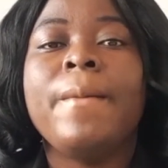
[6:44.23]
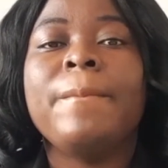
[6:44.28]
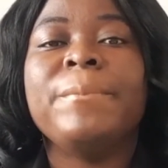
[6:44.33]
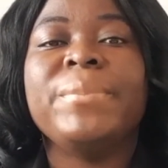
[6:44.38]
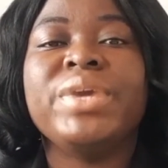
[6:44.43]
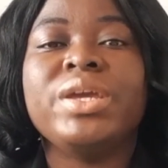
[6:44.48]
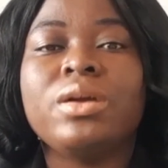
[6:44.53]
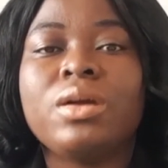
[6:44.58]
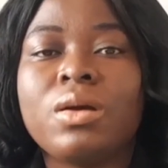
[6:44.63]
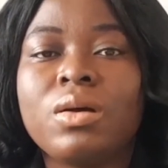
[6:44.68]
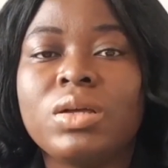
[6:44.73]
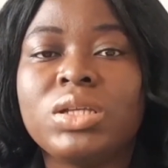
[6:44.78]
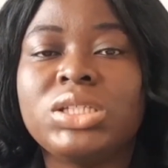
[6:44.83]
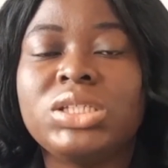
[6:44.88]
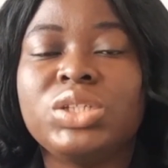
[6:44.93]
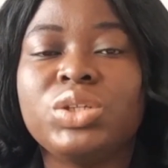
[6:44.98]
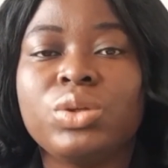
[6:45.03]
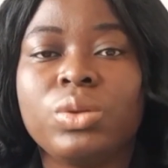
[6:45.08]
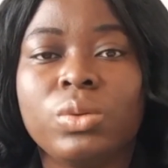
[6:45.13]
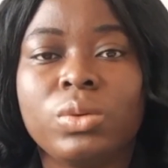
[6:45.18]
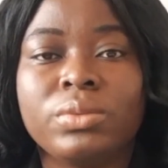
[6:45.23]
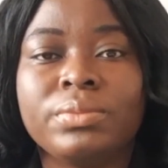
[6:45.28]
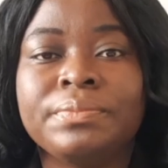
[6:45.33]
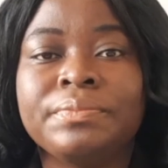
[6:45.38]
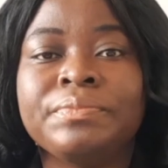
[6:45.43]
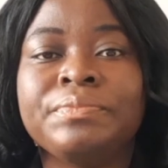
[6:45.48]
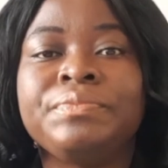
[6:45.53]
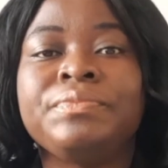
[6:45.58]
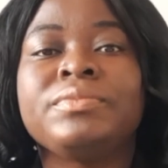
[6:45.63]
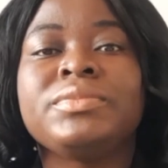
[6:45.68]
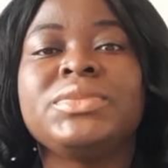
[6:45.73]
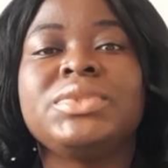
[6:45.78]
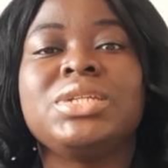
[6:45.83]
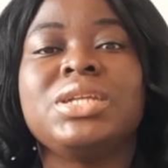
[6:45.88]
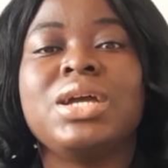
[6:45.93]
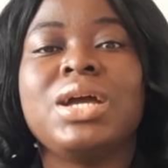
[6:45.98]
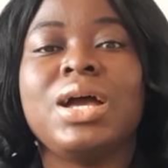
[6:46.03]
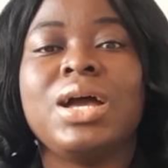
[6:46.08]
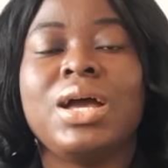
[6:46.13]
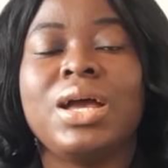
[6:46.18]
because,
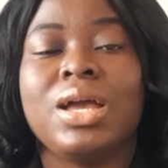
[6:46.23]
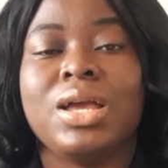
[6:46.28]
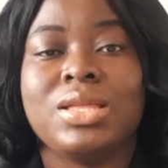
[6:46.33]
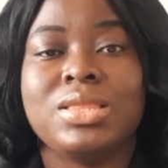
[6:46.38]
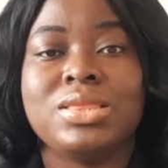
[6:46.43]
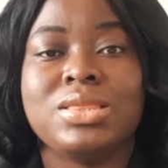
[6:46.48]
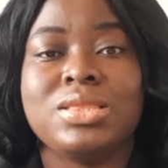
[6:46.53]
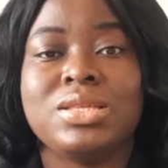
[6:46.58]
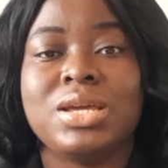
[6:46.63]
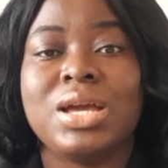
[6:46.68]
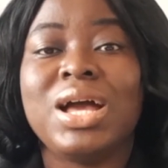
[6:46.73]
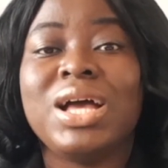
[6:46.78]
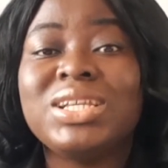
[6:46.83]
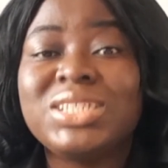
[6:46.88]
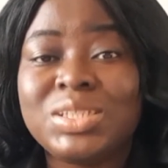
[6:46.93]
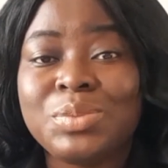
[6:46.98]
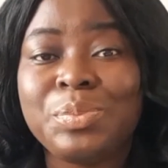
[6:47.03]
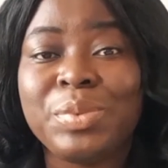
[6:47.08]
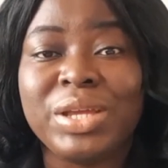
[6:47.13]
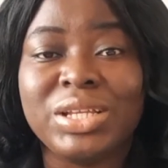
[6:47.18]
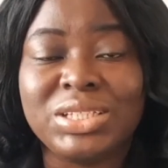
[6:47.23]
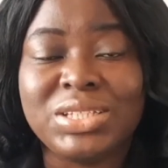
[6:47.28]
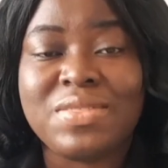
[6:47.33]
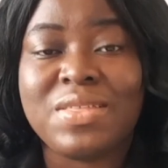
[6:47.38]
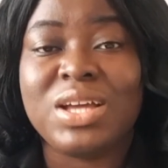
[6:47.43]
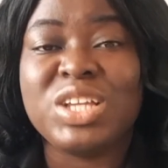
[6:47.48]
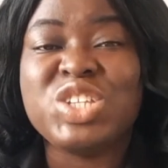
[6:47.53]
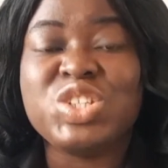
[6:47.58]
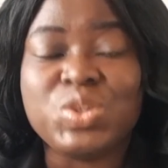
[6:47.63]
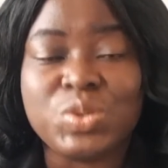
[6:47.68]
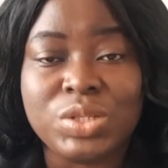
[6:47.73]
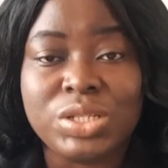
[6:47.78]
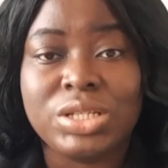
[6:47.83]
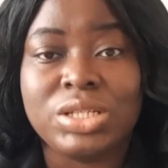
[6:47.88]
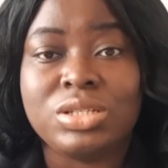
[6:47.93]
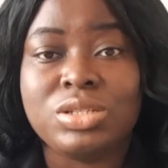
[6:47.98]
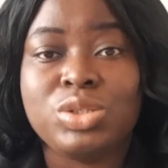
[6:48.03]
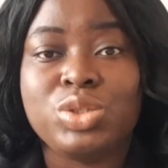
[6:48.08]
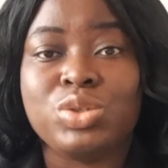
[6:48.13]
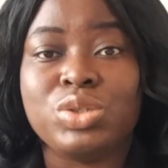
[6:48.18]
the aspects that you need
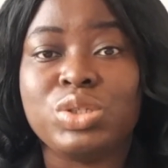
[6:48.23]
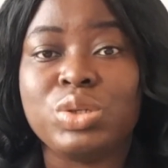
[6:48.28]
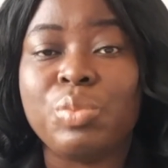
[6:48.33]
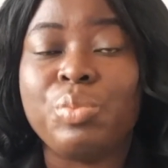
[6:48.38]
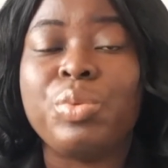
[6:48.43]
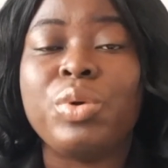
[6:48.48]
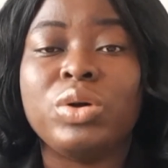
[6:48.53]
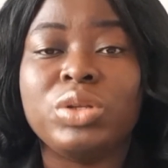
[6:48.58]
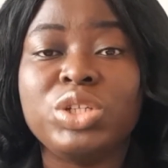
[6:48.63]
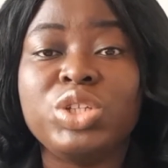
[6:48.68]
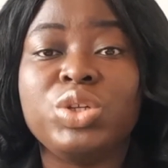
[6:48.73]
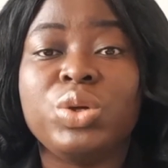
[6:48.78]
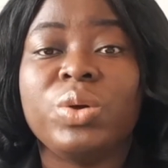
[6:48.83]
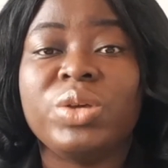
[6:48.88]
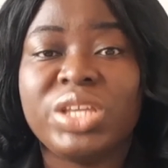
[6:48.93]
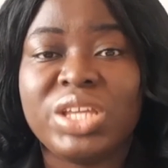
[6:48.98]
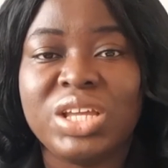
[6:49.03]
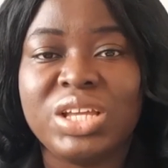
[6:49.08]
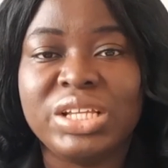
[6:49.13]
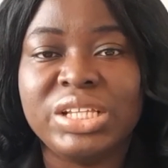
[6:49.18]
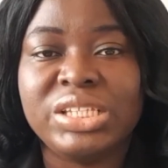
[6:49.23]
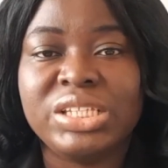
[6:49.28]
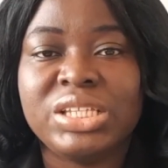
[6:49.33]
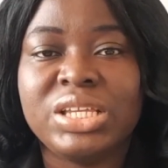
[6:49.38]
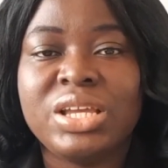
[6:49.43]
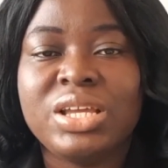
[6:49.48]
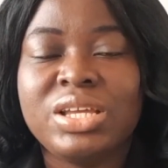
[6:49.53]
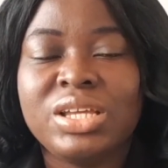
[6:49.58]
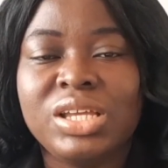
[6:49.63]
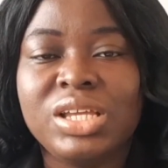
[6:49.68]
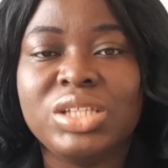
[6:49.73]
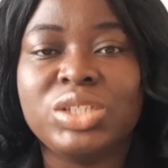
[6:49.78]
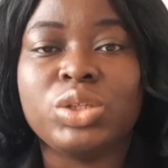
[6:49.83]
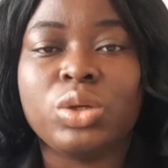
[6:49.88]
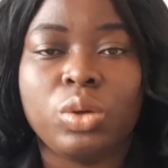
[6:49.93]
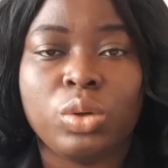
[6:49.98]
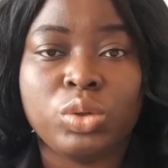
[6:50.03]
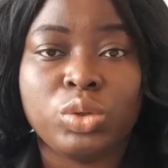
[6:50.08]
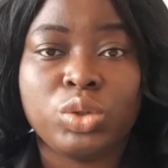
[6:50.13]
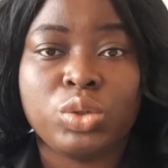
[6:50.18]
to support your case is
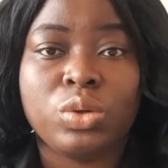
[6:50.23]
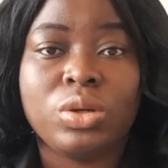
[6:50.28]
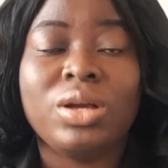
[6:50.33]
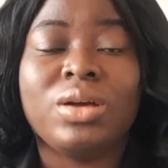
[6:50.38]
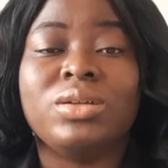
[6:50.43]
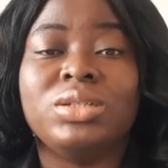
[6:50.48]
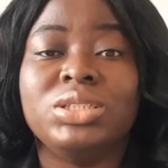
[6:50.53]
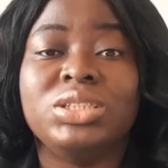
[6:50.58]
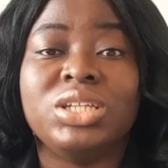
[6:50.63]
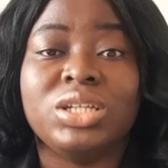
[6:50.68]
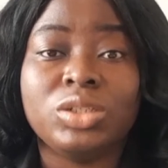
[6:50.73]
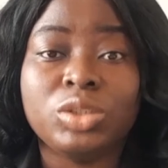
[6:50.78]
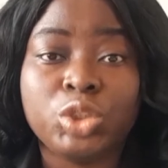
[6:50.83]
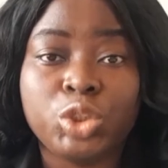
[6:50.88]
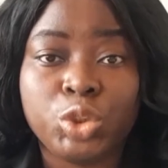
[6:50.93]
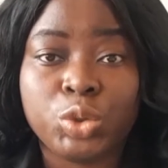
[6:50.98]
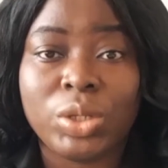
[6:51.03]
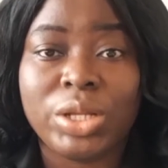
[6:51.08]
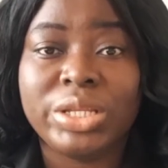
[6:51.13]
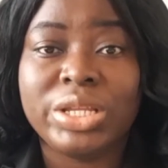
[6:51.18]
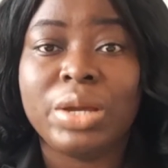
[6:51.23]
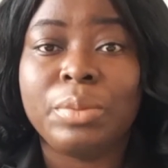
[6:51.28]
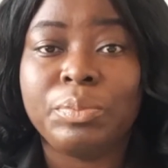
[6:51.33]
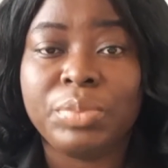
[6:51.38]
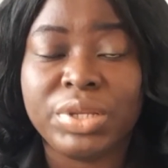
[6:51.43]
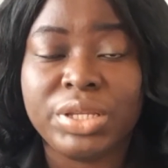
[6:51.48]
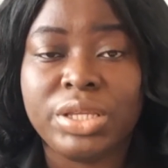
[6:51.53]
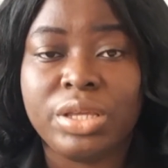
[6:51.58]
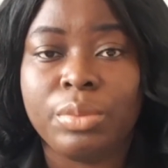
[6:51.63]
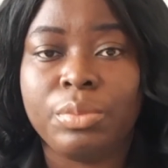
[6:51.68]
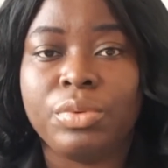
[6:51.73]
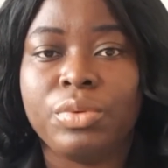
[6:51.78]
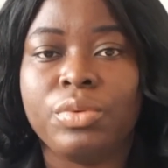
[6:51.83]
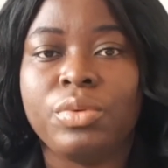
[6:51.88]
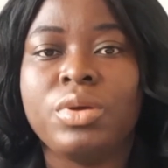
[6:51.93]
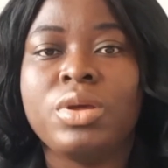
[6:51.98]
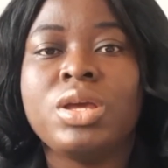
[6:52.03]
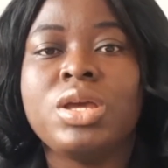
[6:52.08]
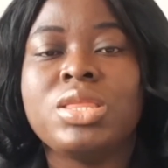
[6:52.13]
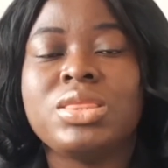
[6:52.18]
also contextually applicable.
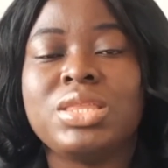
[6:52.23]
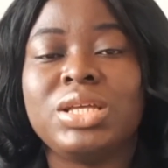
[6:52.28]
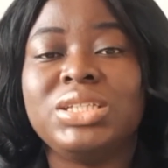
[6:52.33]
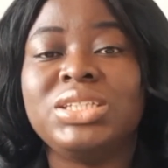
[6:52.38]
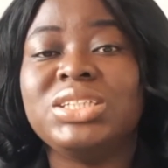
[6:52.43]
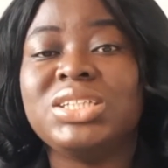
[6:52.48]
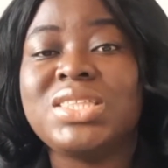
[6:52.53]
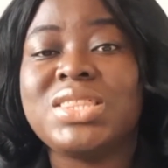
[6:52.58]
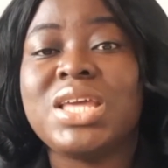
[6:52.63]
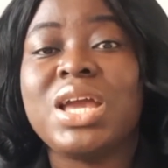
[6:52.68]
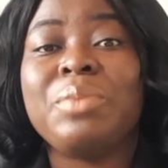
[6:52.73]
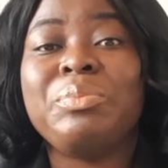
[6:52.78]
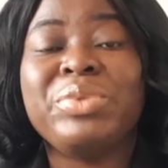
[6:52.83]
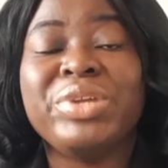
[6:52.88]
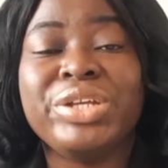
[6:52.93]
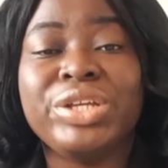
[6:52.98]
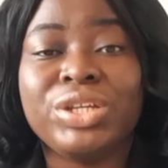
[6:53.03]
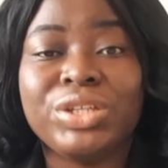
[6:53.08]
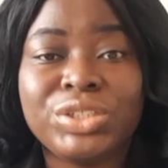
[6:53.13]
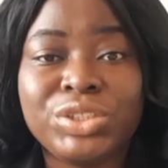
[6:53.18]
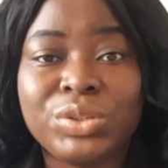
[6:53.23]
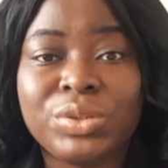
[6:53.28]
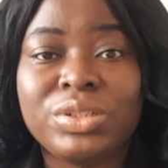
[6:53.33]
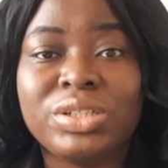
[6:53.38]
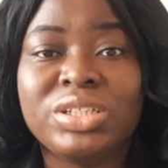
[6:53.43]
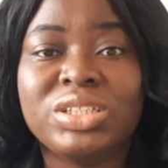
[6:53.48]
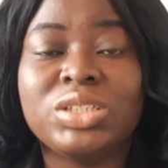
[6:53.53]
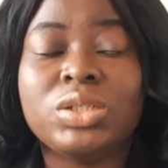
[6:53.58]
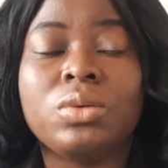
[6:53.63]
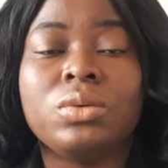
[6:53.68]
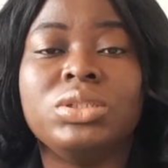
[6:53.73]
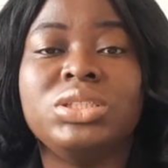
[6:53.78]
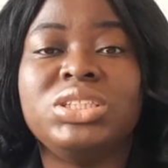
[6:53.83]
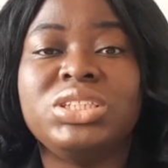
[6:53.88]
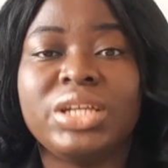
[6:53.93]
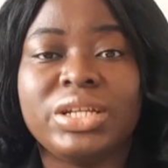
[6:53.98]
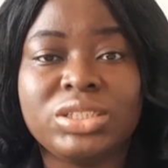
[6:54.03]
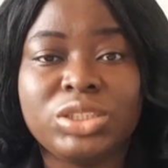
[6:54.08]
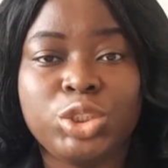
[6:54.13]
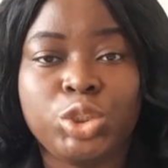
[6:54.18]
That is, the application is
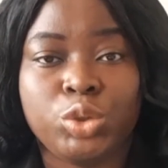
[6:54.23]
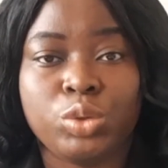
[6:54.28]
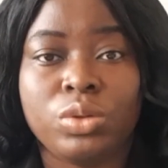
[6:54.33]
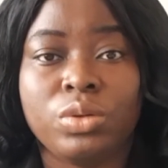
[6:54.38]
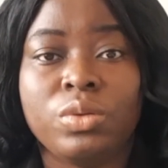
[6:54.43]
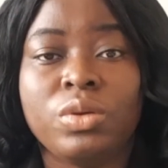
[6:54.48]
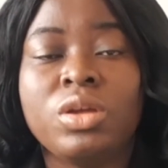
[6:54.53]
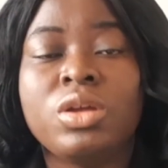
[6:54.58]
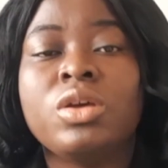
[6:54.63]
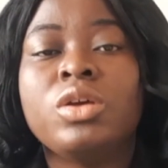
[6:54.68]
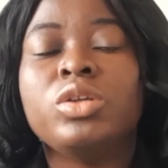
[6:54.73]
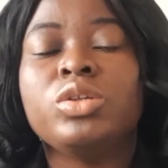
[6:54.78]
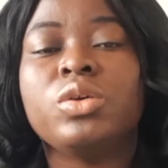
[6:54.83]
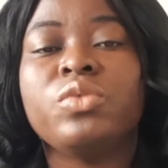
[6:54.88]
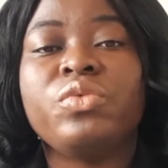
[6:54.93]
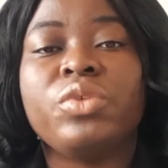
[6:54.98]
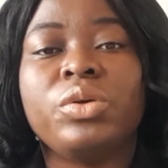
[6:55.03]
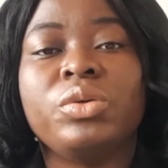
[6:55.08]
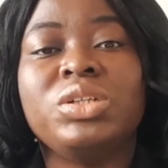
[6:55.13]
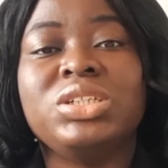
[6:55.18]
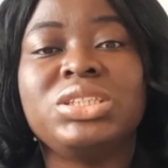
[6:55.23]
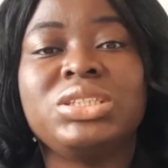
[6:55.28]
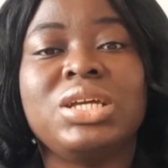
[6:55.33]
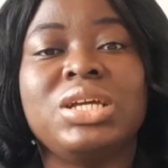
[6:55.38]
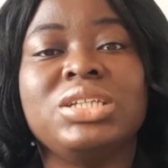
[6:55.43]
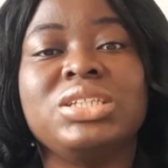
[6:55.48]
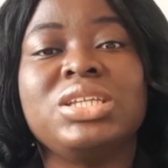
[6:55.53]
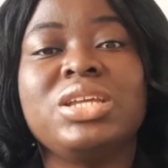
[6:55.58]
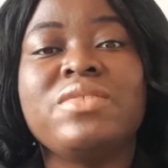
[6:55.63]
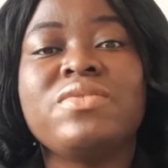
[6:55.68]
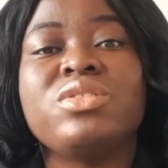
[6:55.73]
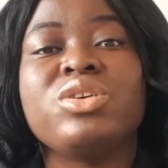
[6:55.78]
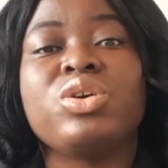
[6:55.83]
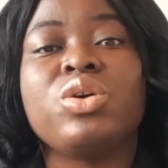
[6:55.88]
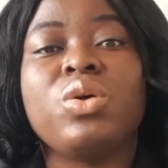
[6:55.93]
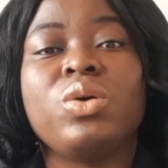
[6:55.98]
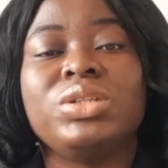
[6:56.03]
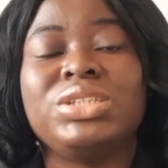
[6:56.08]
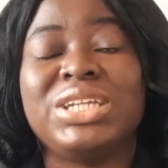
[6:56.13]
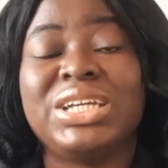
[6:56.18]
contextual. So for instance, if the
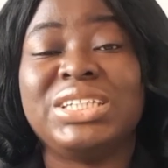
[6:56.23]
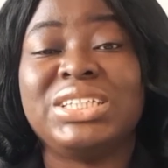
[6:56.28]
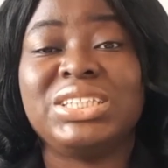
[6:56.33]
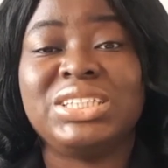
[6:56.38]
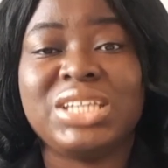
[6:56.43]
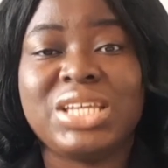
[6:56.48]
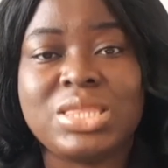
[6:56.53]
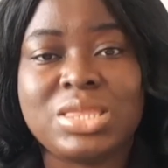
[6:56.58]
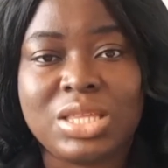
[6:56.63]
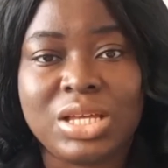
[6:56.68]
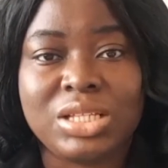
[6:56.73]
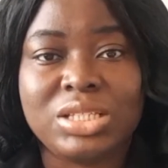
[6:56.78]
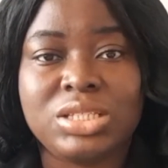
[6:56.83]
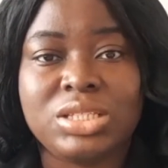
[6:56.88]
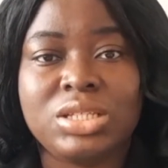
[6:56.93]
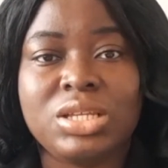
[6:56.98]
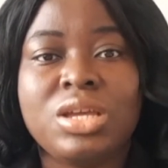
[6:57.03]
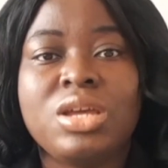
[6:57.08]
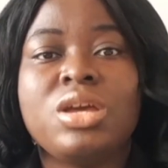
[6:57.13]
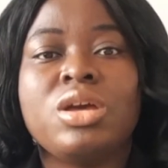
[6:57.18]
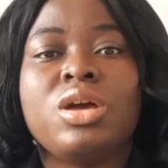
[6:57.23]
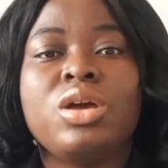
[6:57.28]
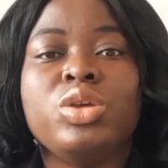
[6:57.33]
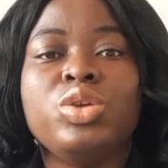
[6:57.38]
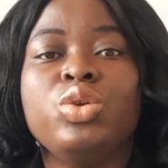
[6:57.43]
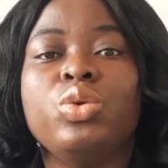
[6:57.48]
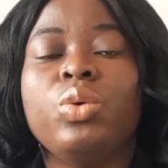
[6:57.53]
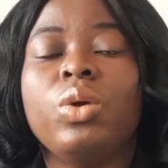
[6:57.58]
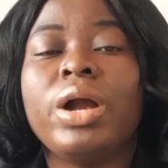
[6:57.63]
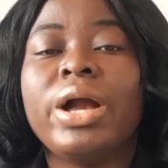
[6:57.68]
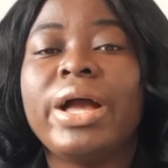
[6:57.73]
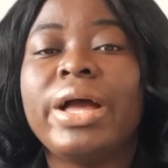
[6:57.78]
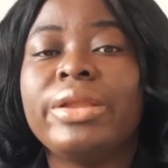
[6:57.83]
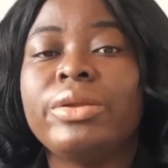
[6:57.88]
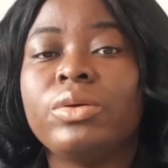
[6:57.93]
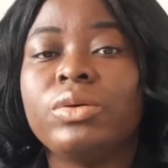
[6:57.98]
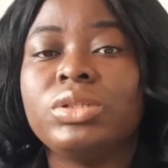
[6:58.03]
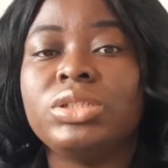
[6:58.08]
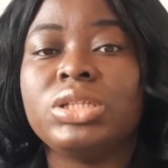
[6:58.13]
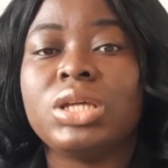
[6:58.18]
court has said that you
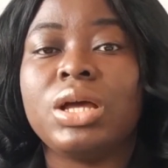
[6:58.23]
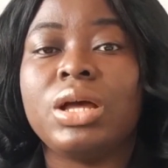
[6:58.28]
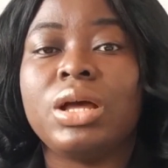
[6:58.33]
cannot,